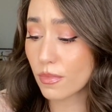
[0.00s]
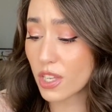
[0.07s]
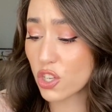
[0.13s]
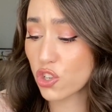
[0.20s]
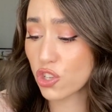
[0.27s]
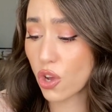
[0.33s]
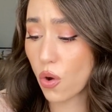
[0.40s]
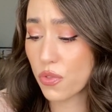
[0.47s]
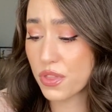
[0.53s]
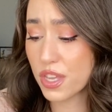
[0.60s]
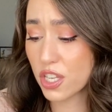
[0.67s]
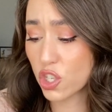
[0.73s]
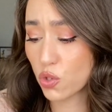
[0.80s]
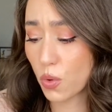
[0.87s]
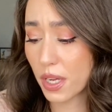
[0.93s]
So
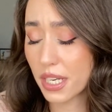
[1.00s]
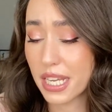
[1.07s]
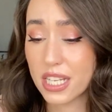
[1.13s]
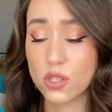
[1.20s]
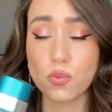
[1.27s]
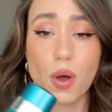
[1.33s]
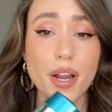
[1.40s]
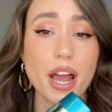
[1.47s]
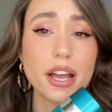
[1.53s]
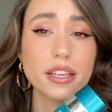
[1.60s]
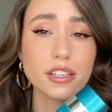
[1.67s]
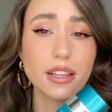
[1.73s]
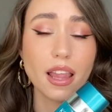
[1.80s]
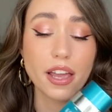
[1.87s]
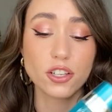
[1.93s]
this one is what I
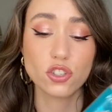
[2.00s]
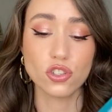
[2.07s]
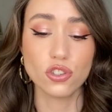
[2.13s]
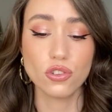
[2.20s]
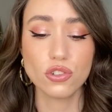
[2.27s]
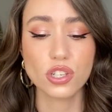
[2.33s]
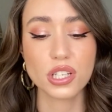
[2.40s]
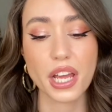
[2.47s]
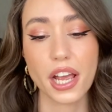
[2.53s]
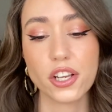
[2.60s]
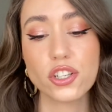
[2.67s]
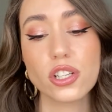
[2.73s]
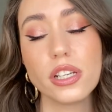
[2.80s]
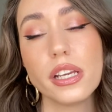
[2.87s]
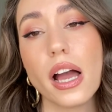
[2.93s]
like to use, and
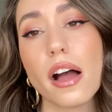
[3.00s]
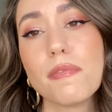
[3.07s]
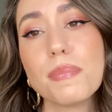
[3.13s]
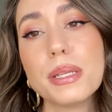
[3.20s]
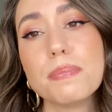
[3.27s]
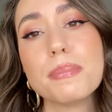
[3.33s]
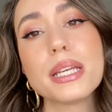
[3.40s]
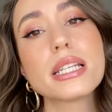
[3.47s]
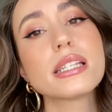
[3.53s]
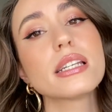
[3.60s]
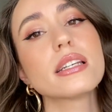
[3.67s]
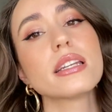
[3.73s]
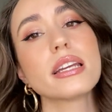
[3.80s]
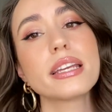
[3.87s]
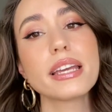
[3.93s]
actually I've been mixing
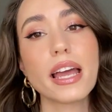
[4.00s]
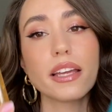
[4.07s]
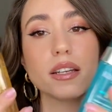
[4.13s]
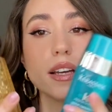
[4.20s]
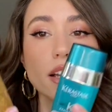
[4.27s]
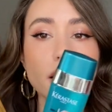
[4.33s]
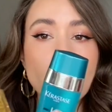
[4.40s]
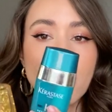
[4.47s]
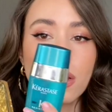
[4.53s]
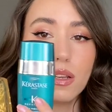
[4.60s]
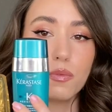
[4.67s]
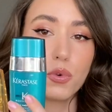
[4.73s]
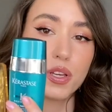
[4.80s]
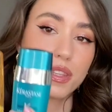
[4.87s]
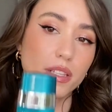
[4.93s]
it again
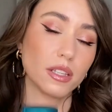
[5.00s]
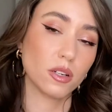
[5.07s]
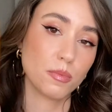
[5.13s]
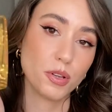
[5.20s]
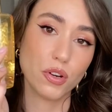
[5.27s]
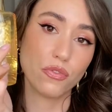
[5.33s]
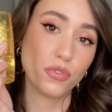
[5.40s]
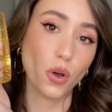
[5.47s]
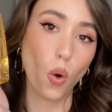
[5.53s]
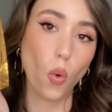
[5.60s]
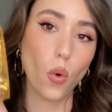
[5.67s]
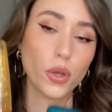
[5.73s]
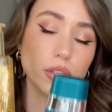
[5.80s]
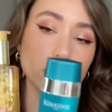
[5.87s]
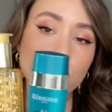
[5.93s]
with a little bit of the
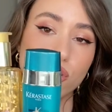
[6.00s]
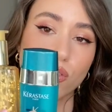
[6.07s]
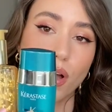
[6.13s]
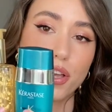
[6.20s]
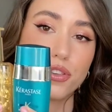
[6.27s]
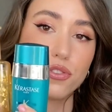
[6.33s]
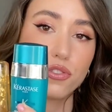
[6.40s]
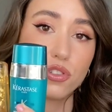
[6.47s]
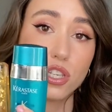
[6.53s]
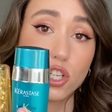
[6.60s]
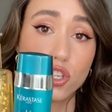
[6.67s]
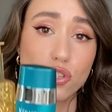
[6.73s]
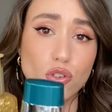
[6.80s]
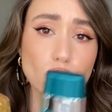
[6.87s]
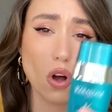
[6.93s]
oil. So I use
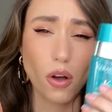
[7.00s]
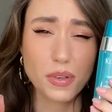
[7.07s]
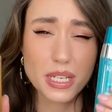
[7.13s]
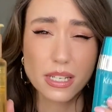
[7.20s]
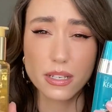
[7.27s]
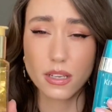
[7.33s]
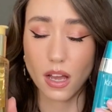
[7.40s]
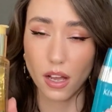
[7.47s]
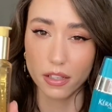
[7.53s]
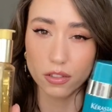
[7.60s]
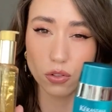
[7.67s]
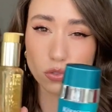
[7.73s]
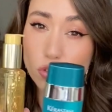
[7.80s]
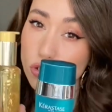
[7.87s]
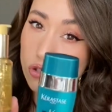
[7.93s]
these two. Obviously I
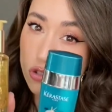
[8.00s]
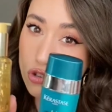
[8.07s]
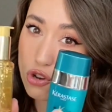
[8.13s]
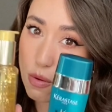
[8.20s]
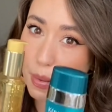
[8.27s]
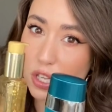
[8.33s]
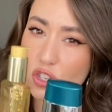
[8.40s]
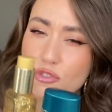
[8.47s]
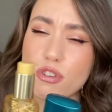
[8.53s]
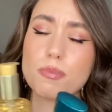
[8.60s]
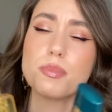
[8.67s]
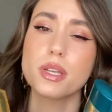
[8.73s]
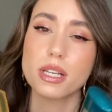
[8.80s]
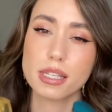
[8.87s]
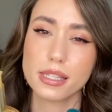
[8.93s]
don't use too much of it
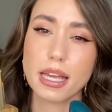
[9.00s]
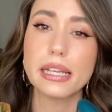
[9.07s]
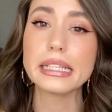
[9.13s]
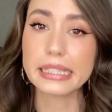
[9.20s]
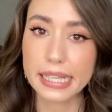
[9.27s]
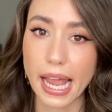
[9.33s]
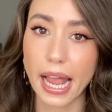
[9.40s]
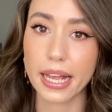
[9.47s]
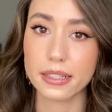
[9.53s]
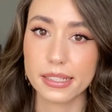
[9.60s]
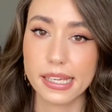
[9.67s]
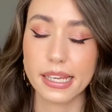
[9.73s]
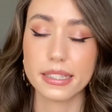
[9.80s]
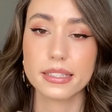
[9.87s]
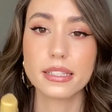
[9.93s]
because then it can
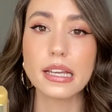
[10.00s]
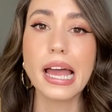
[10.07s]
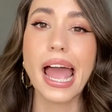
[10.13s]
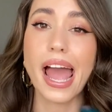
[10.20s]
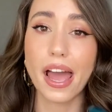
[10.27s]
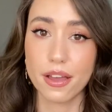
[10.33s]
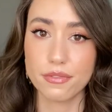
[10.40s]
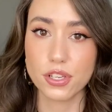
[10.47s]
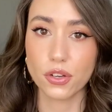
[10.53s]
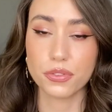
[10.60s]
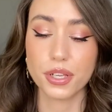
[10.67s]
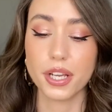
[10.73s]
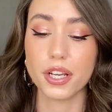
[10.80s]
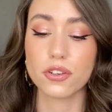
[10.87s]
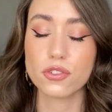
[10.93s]
get heavy on
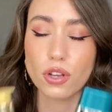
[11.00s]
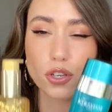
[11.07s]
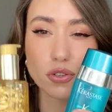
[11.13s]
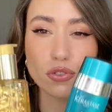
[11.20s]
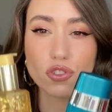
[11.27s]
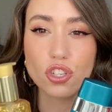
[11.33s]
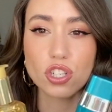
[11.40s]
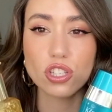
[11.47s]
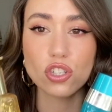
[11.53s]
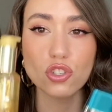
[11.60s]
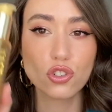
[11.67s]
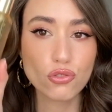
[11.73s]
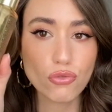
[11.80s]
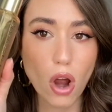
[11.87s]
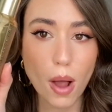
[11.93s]
the hair. So I use just a
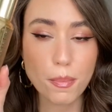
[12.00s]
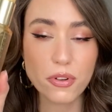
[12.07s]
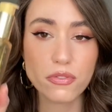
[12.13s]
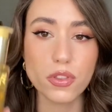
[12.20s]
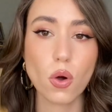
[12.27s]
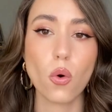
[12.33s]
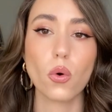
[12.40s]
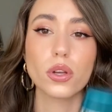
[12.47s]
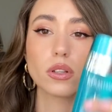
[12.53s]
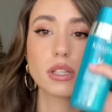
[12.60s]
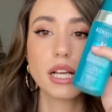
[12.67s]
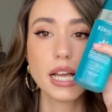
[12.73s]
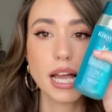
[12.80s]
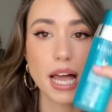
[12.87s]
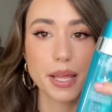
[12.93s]
drop of the oil
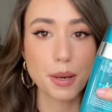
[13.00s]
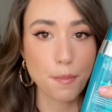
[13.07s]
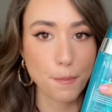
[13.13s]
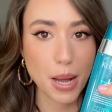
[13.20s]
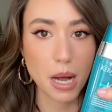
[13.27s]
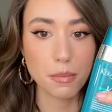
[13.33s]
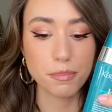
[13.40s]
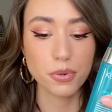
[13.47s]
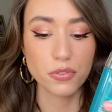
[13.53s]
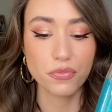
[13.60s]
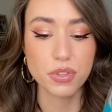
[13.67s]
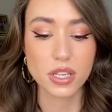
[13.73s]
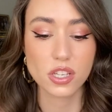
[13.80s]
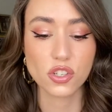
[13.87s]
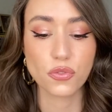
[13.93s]
and a pump of
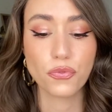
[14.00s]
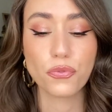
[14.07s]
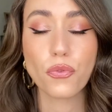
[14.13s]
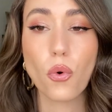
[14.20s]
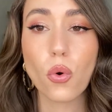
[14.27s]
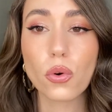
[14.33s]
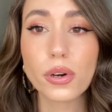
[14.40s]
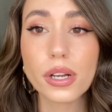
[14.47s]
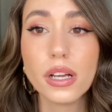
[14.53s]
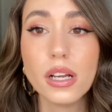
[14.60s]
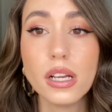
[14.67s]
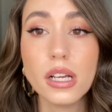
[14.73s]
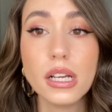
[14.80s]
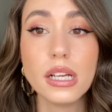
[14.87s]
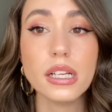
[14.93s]
this for
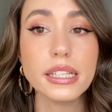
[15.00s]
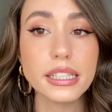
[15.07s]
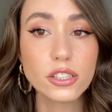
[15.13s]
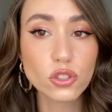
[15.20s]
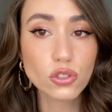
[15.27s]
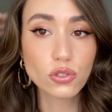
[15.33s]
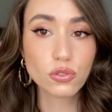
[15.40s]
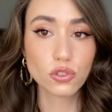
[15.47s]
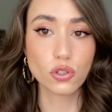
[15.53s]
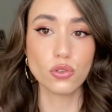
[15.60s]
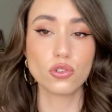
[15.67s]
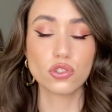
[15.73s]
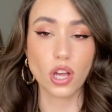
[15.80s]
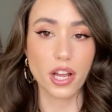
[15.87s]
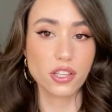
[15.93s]
2
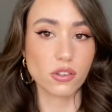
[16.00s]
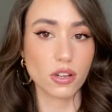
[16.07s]
sides.